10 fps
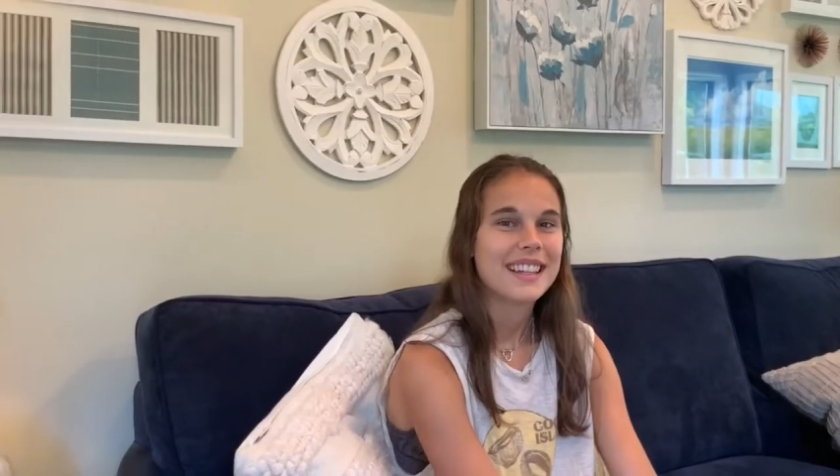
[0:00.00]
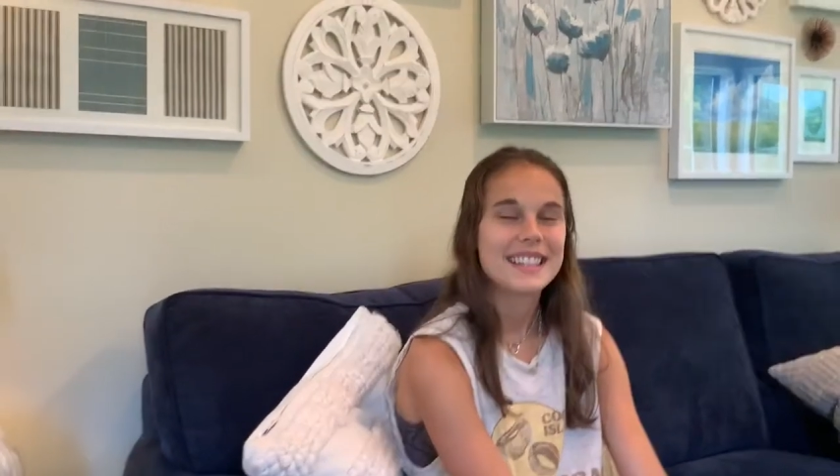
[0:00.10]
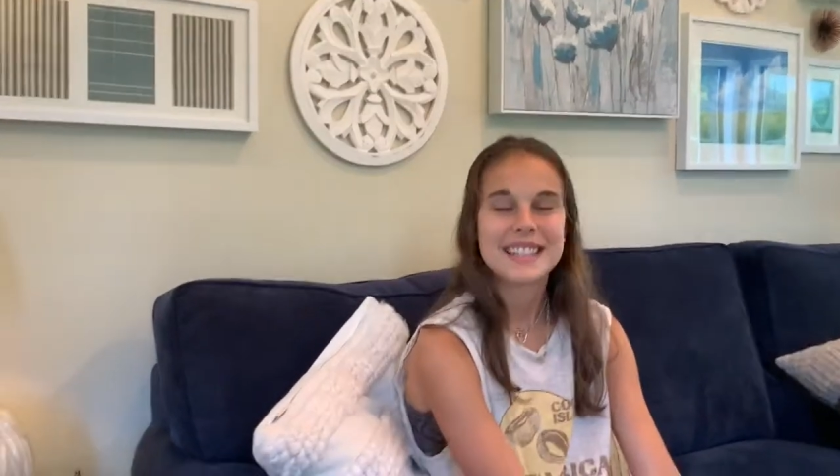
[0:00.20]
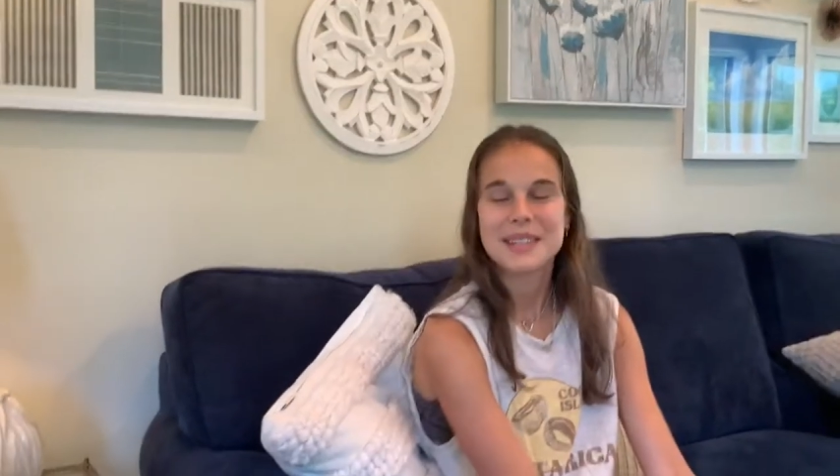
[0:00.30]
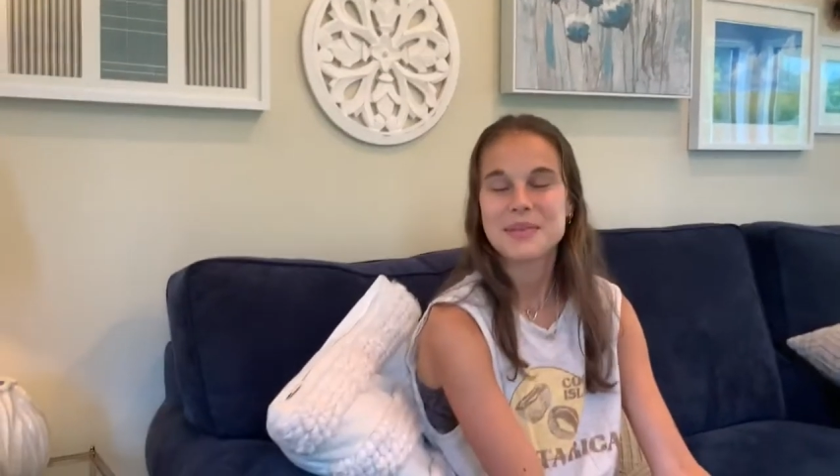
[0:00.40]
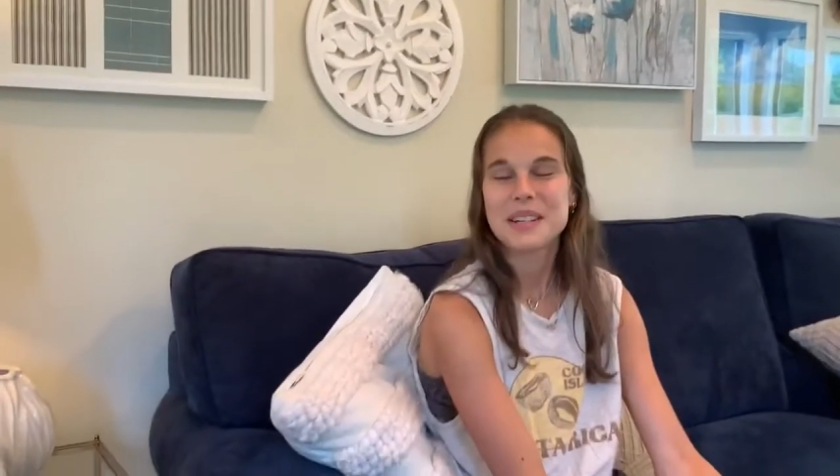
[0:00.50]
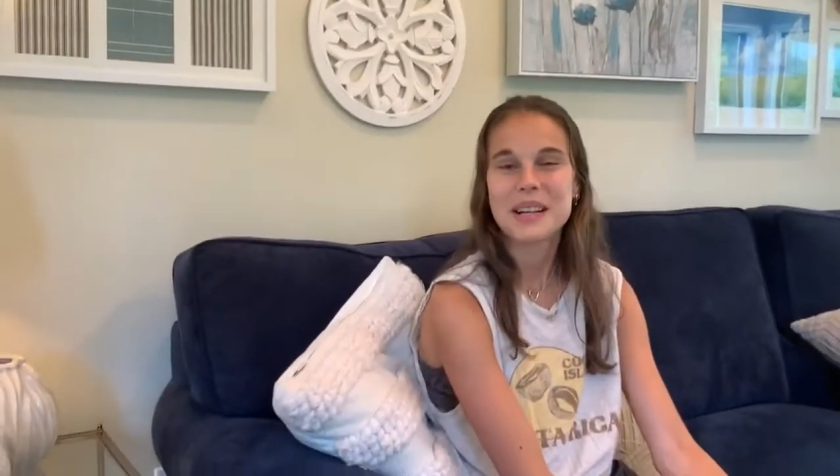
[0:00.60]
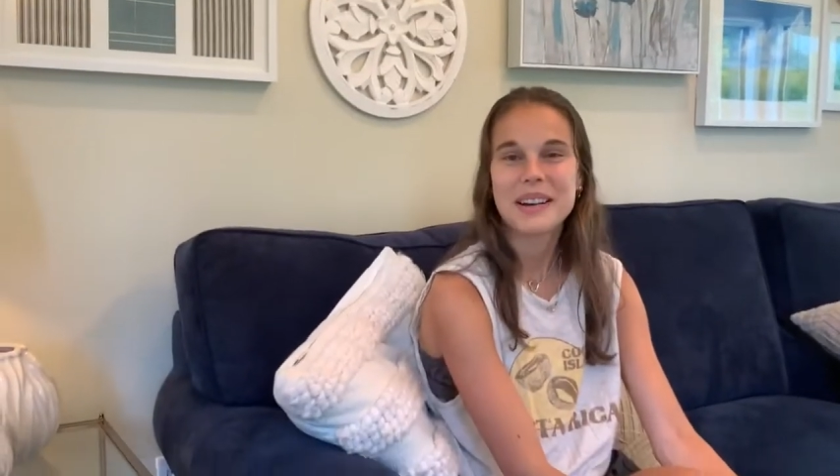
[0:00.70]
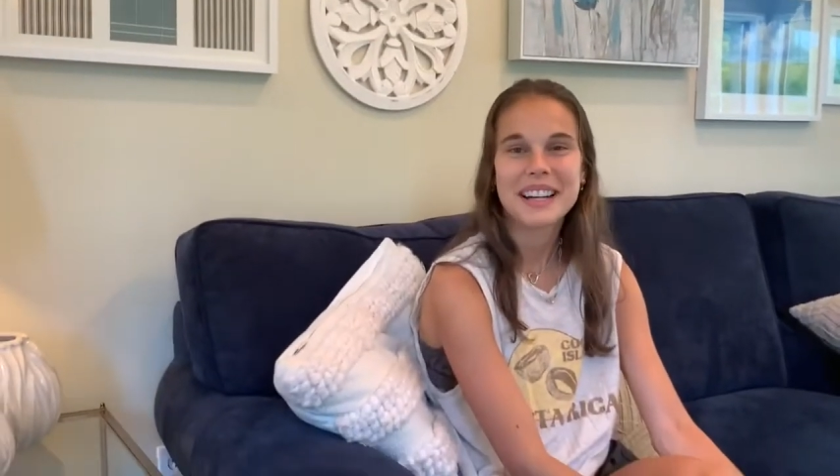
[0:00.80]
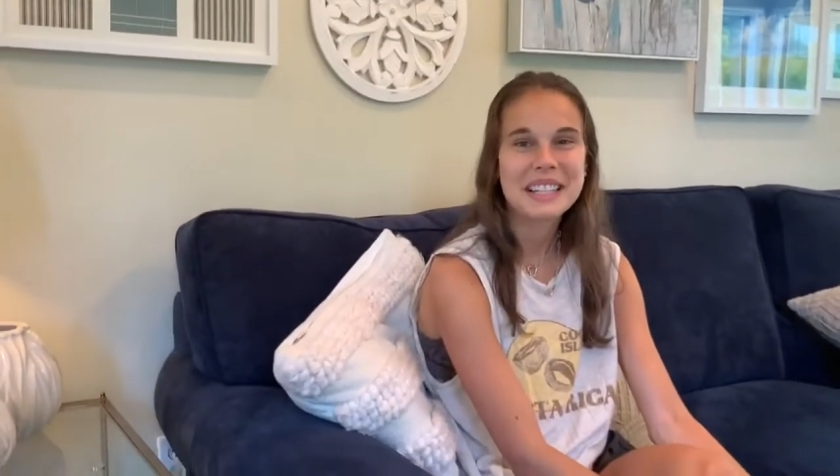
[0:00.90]
He seems to know
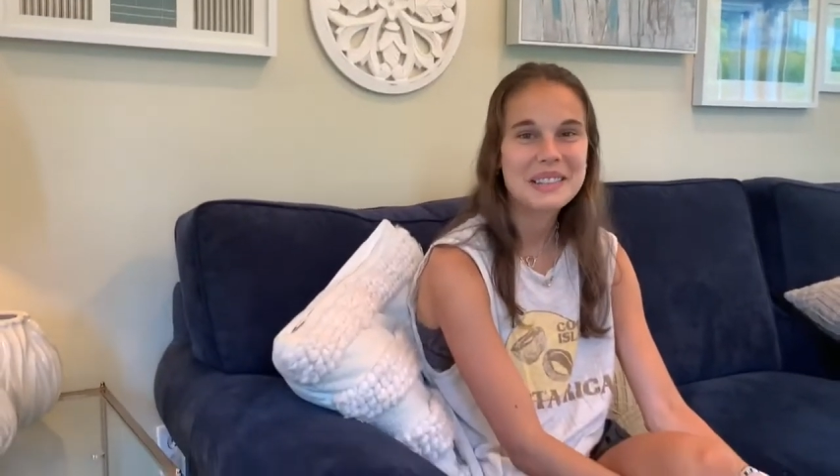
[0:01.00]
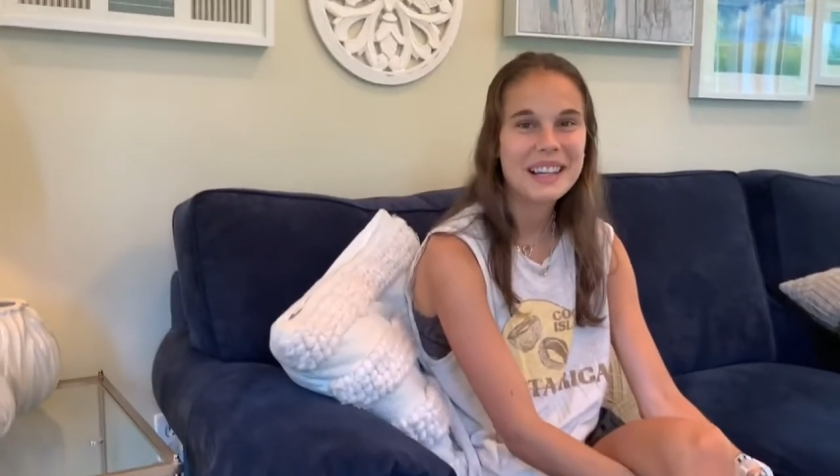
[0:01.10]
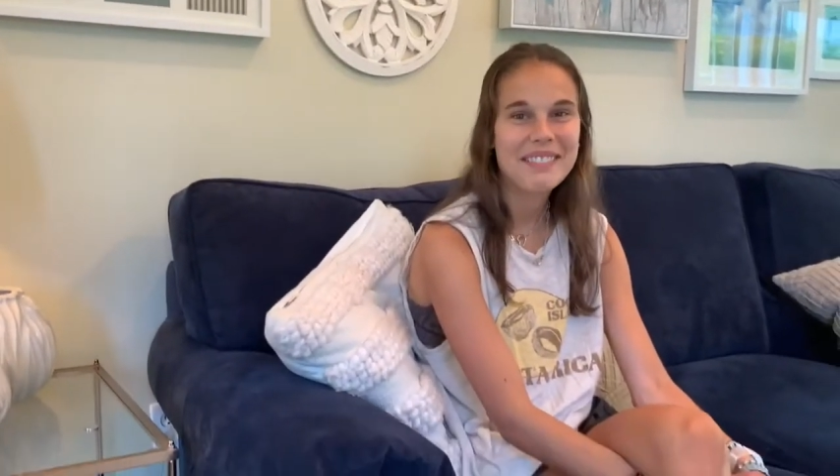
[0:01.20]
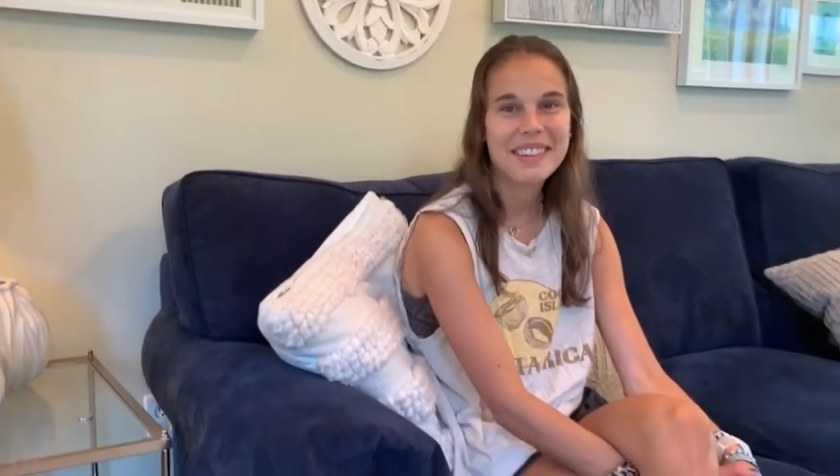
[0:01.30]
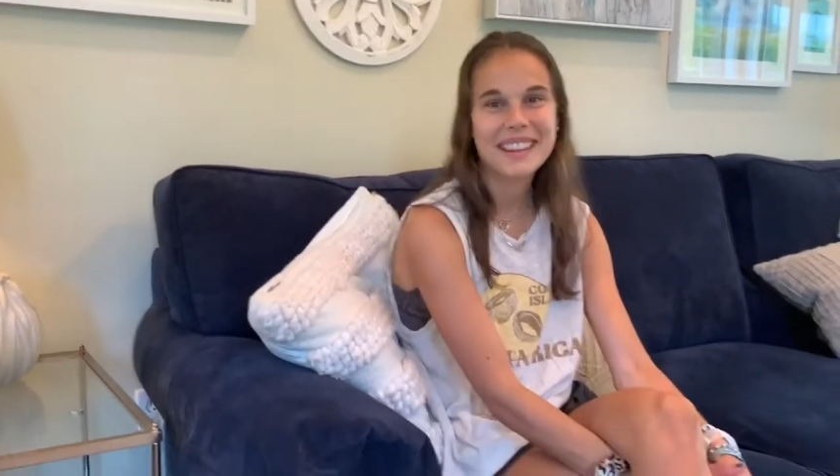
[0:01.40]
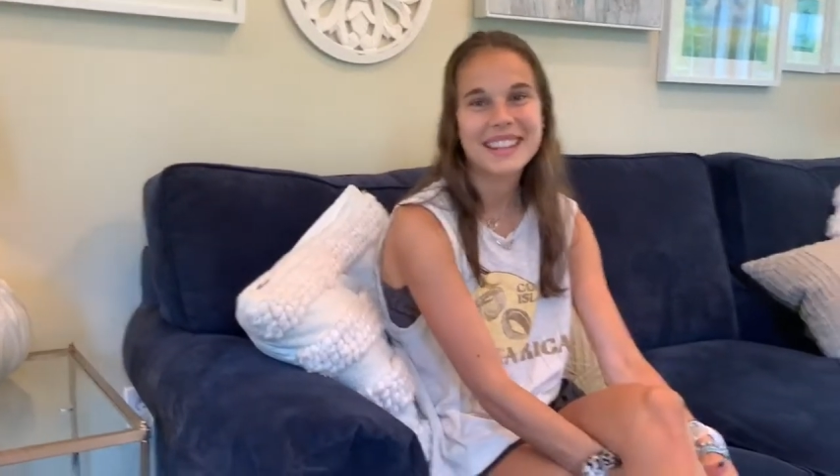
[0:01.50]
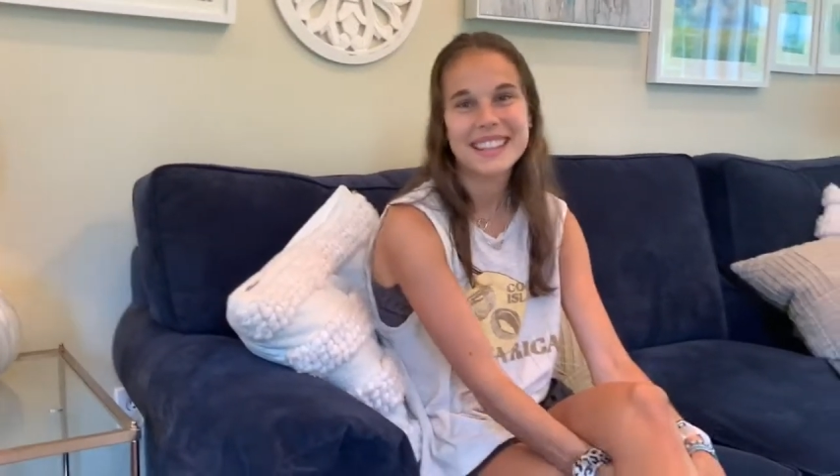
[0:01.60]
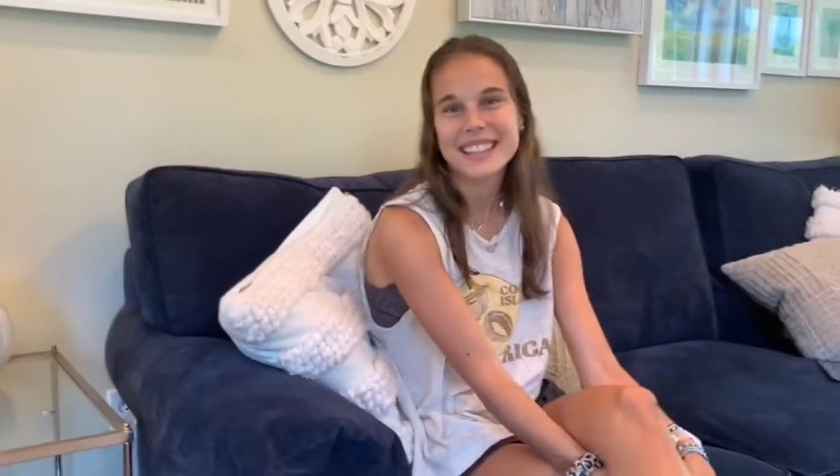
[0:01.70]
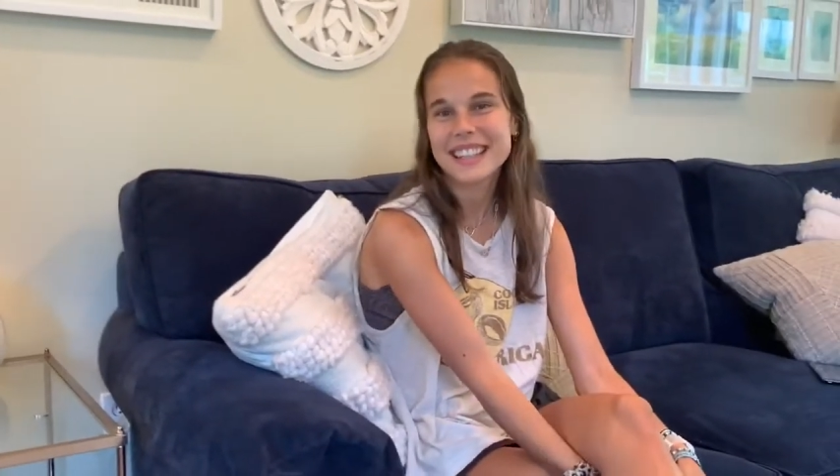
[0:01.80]
how to do everything.